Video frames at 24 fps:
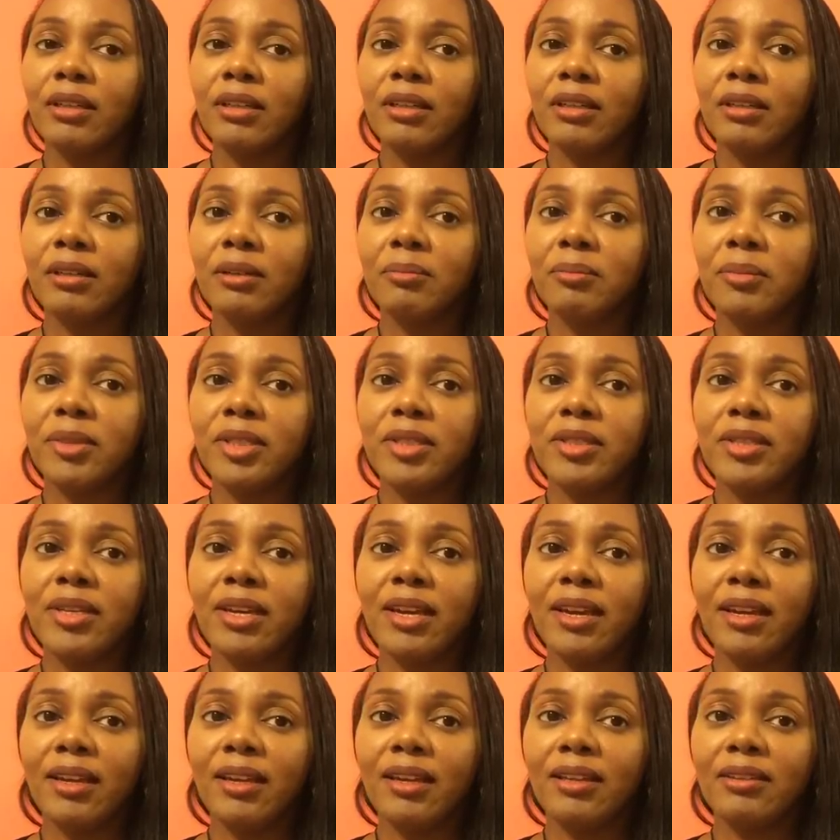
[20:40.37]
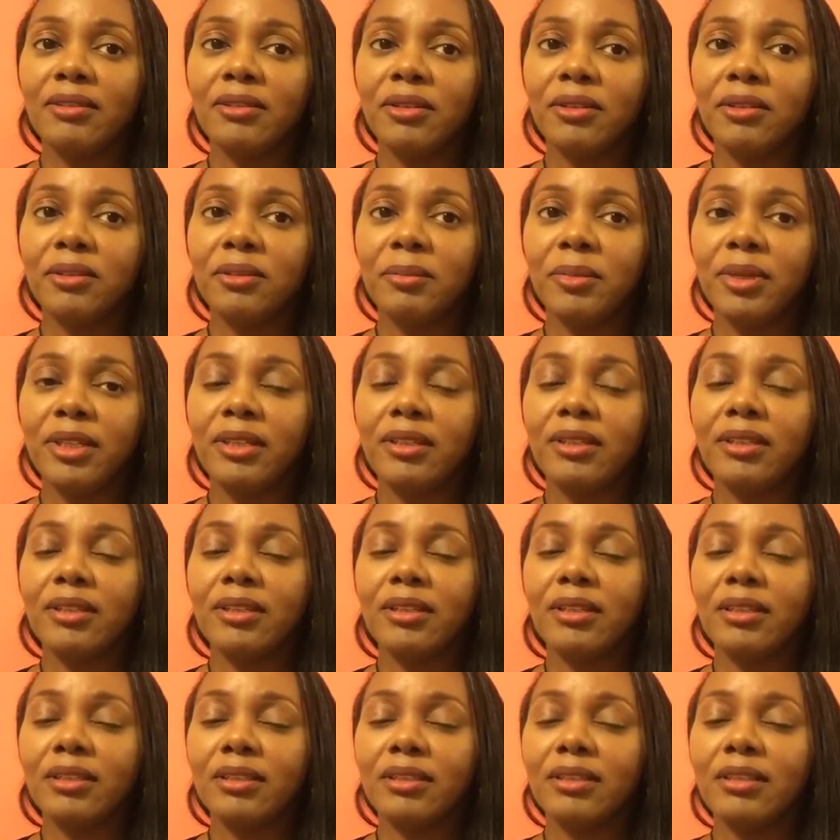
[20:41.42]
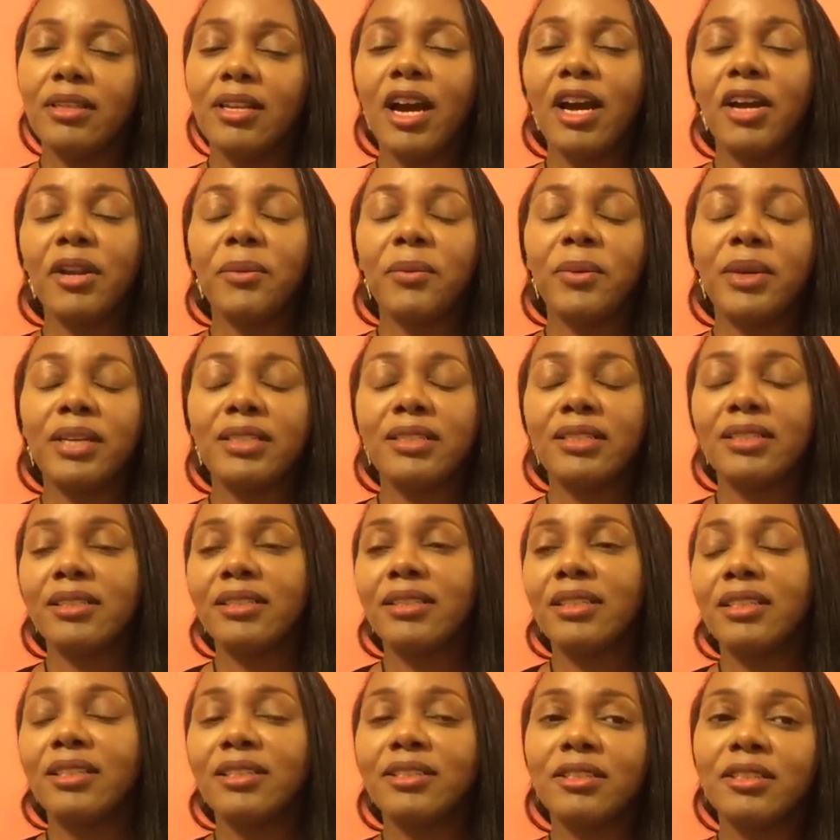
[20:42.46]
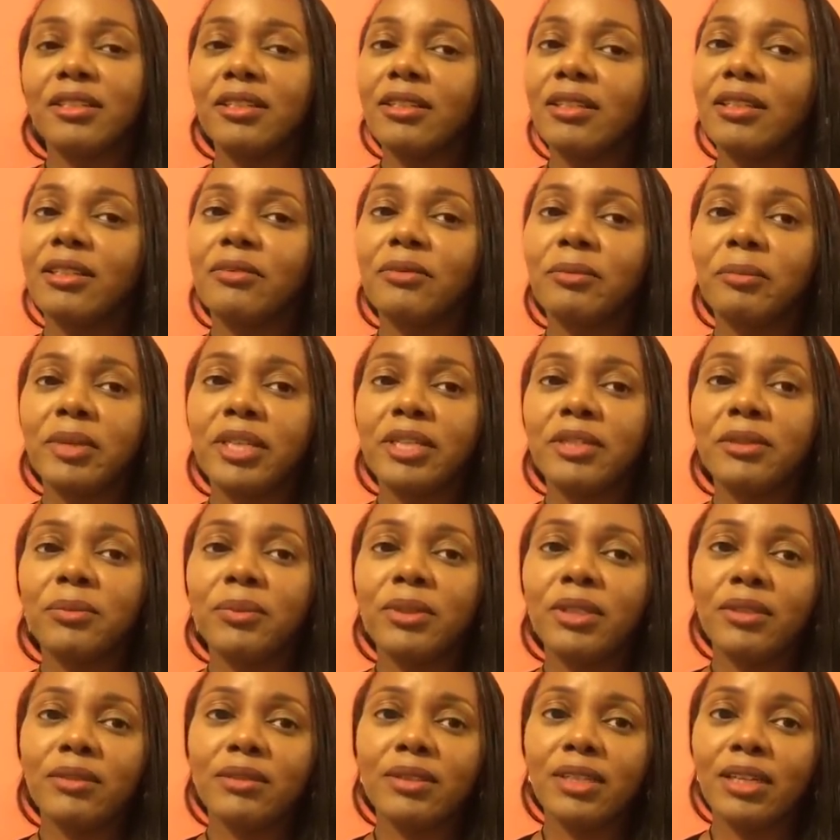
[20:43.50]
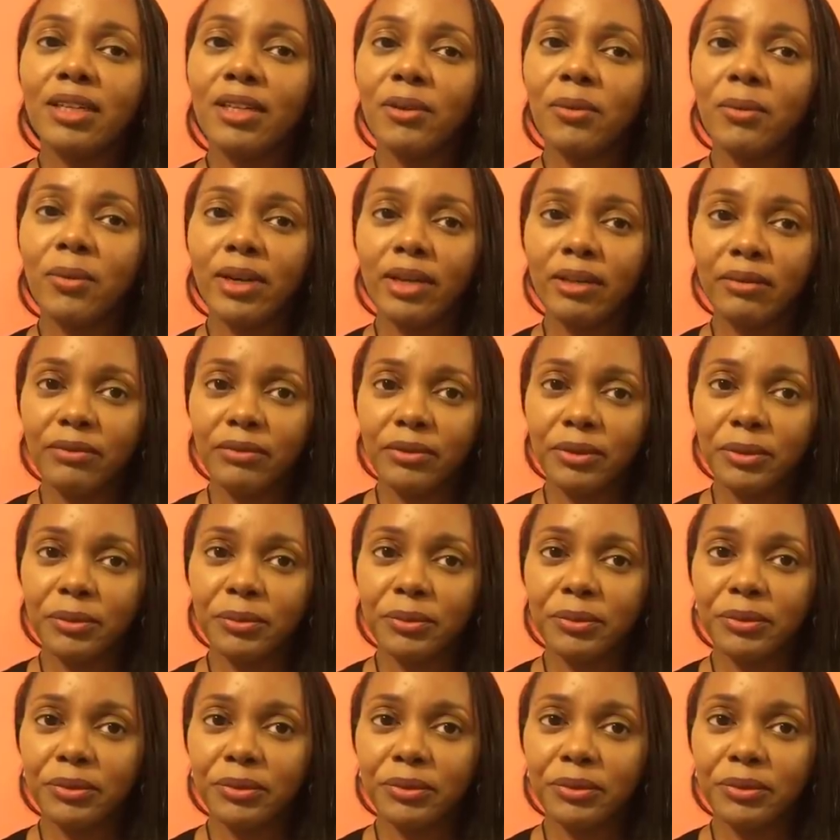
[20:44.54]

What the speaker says: Miss Jane told me that Nottoway, she said certain information we don't tell the white folks.